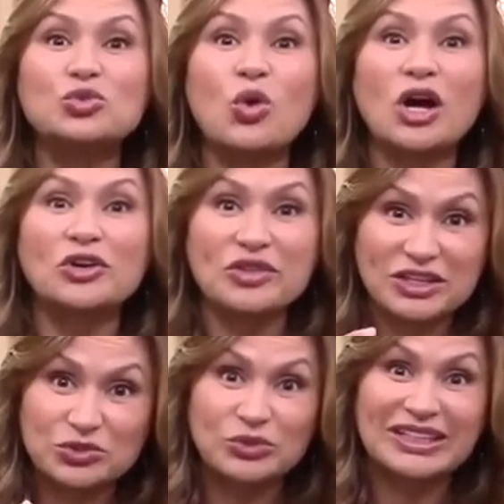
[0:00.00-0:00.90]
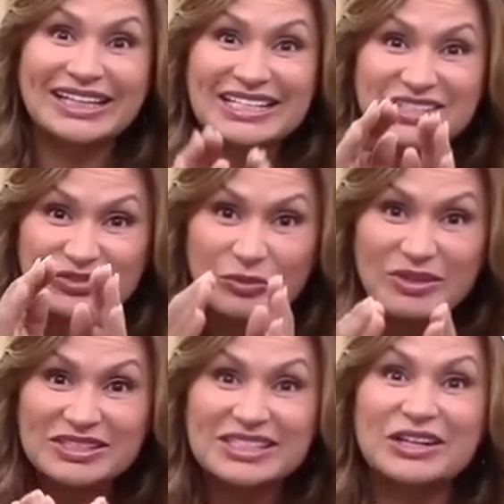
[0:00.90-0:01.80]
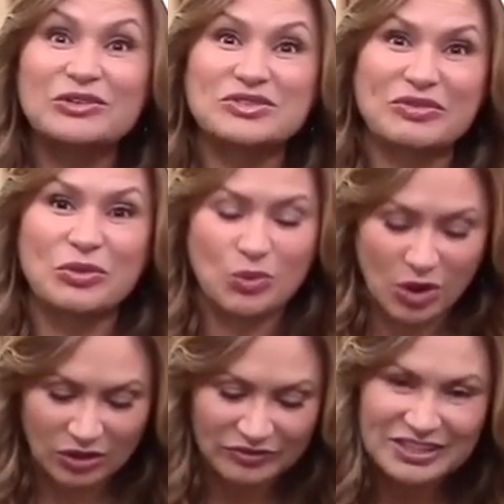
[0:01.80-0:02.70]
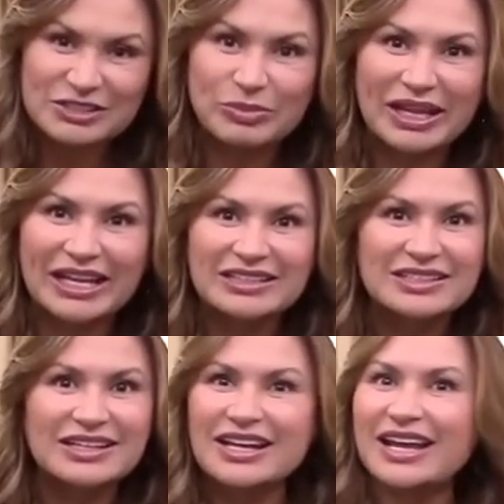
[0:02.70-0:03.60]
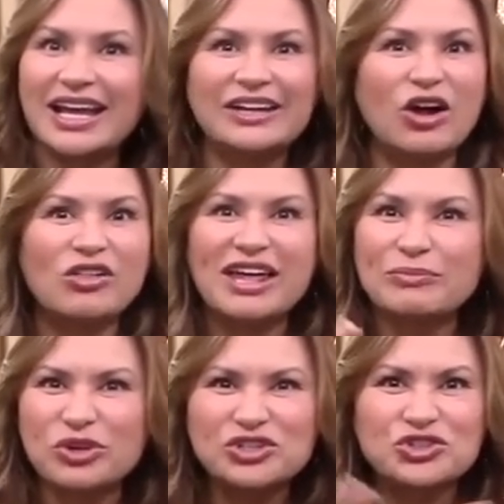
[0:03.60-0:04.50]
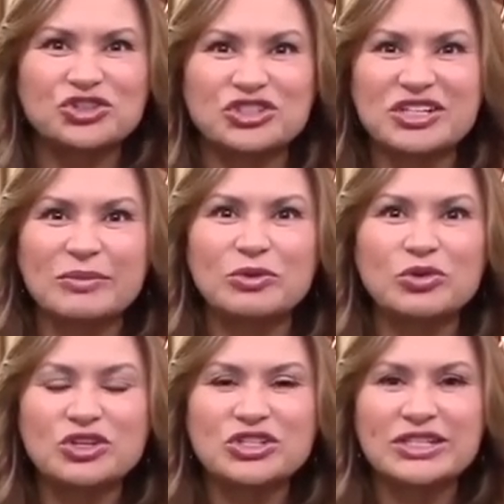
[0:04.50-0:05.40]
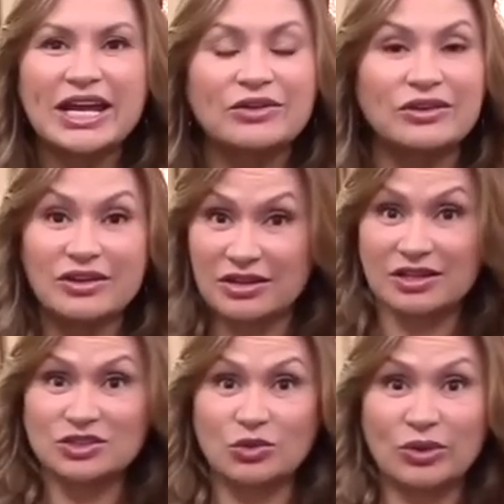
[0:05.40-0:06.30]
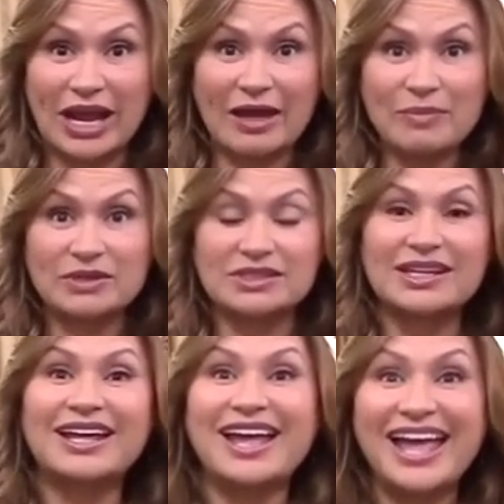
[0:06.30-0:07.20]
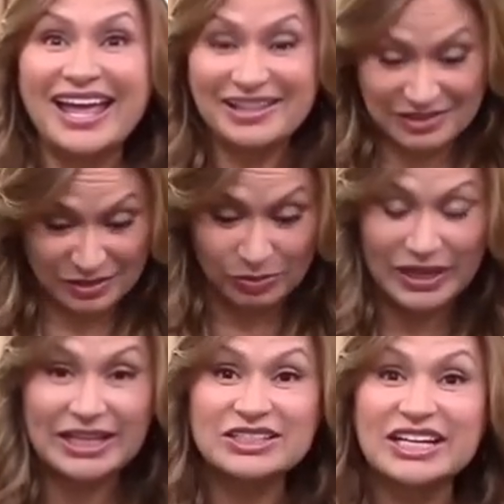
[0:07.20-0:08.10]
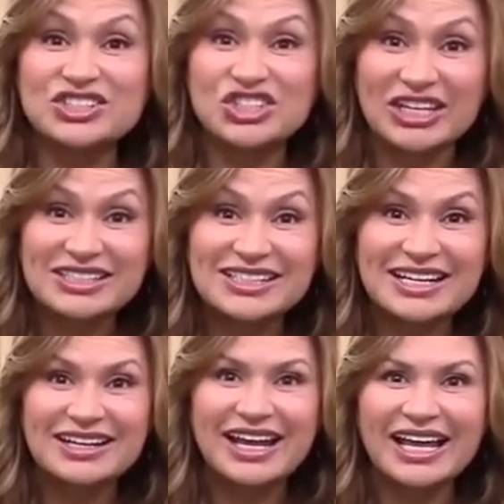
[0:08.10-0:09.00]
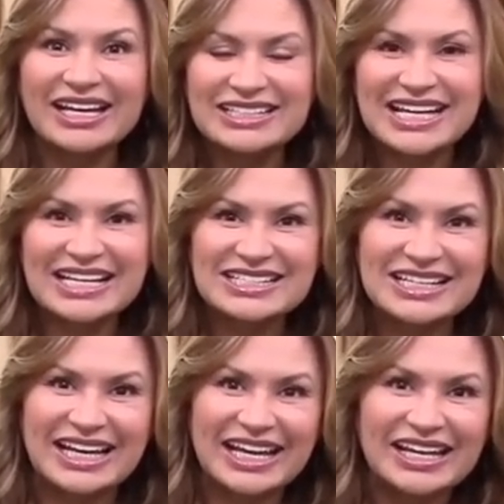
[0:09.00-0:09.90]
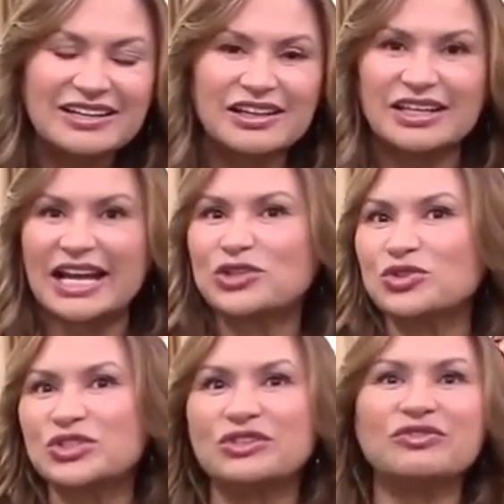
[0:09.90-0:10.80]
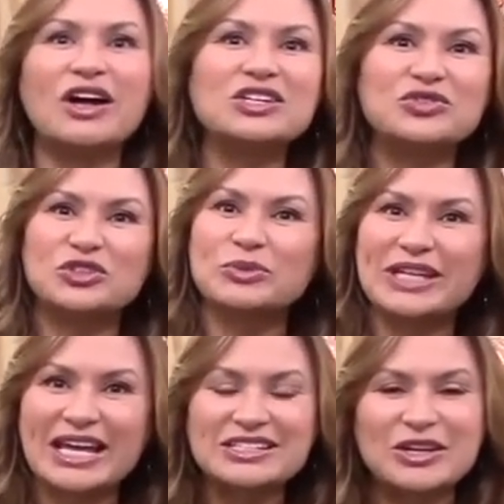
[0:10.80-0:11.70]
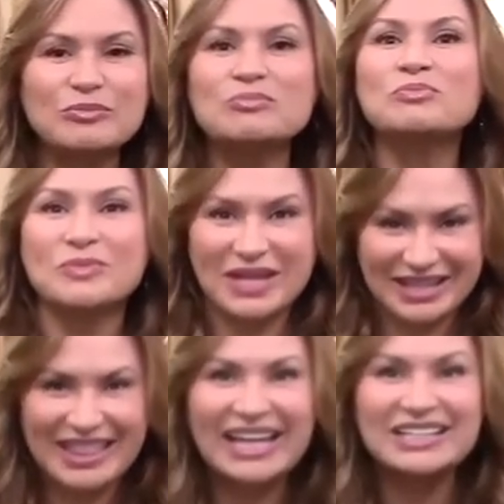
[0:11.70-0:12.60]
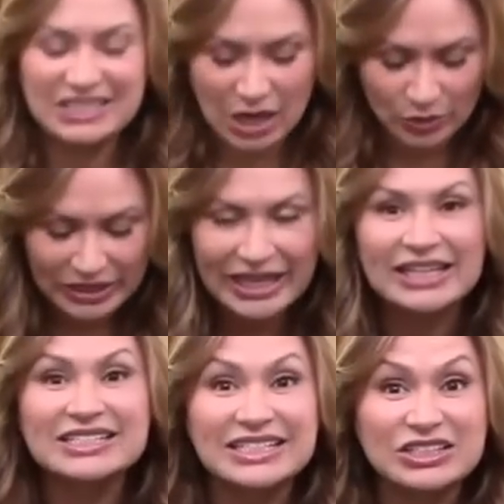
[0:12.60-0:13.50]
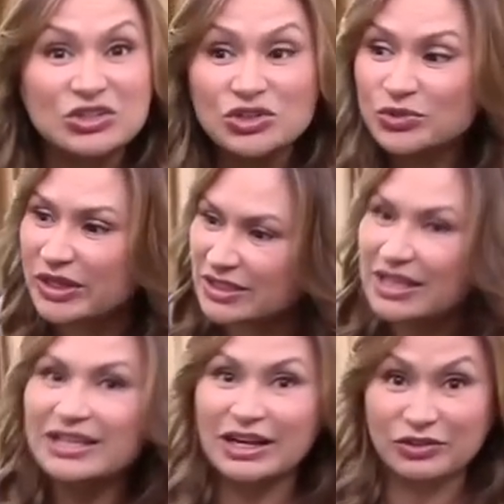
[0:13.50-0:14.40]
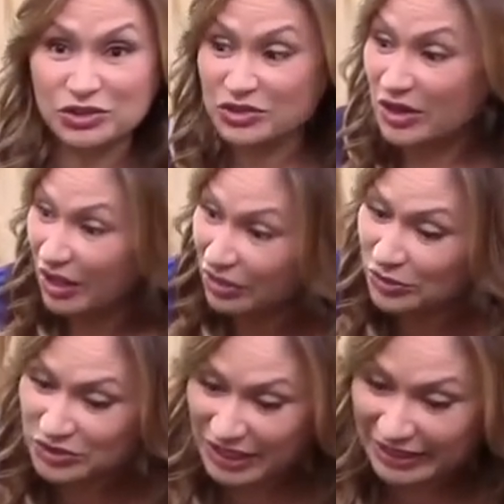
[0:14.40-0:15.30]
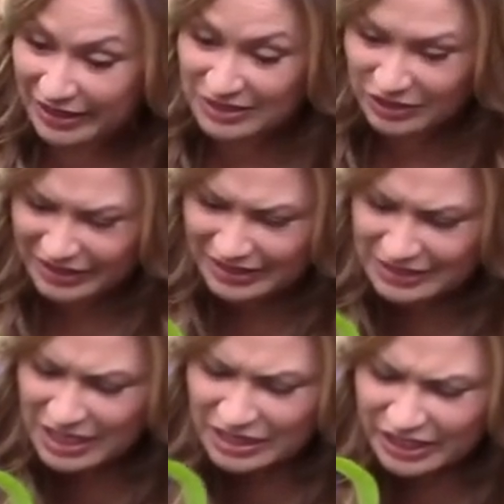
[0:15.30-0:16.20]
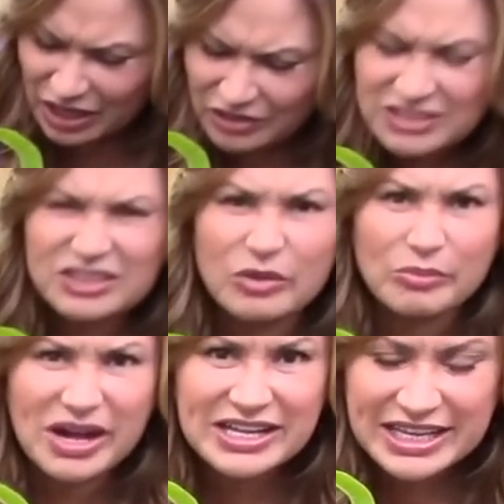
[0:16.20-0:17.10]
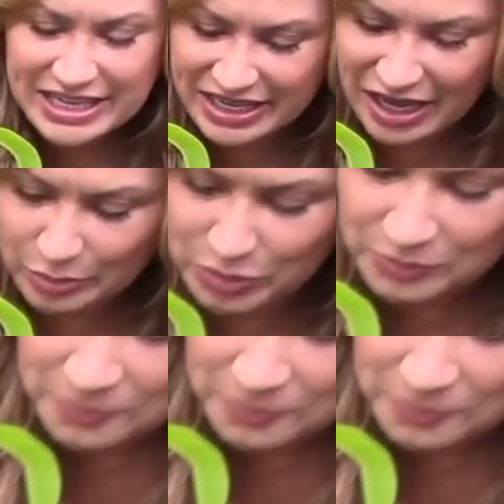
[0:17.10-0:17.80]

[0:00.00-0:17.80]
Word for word: water that's released from the cells of the wall of this plant, and all that pressure just comes crushing down. So what happens? The plant digests it, and it takes it in, the nitrogen, phosphorus, potassium, and that is how it gets its nutrients. Now, there are others like this. Look at this. They call this the monkey cup.